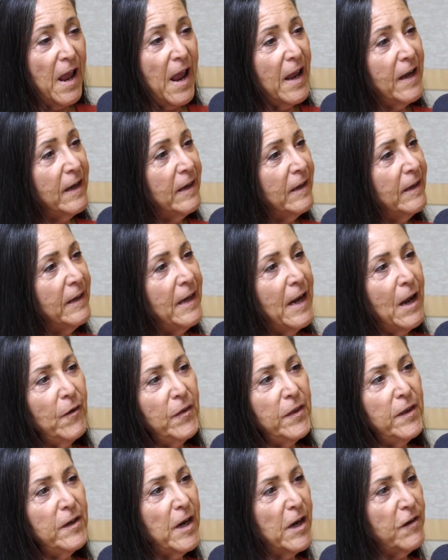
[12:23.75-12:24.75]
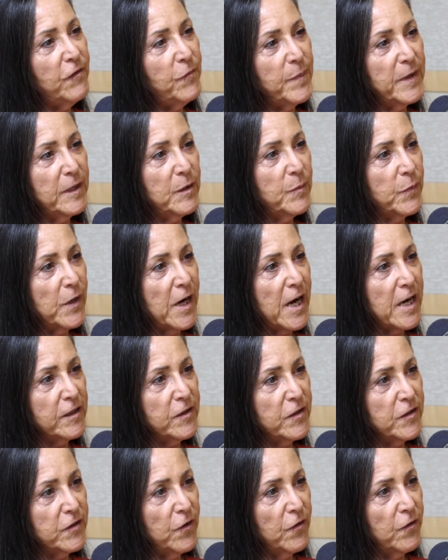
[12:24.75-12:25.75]
And now that I've been in
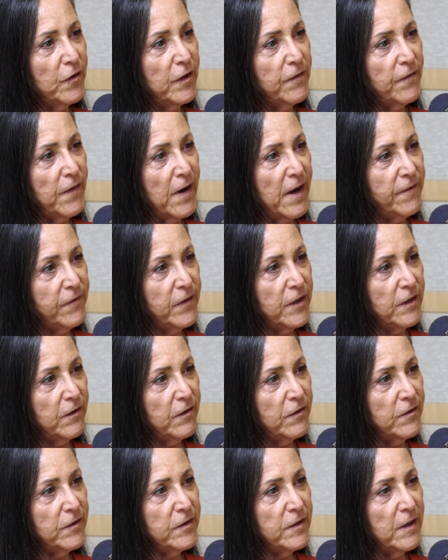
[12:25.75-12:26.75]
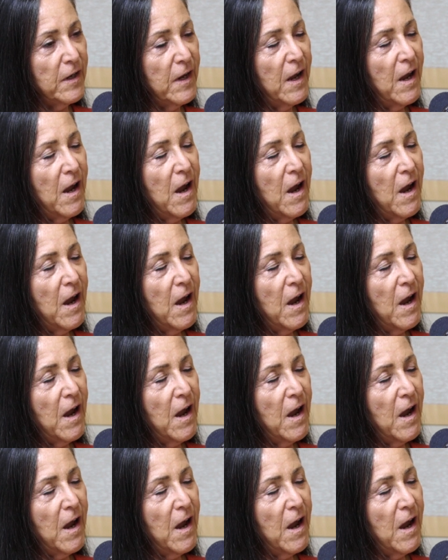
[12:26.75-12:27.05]
practice 35 years,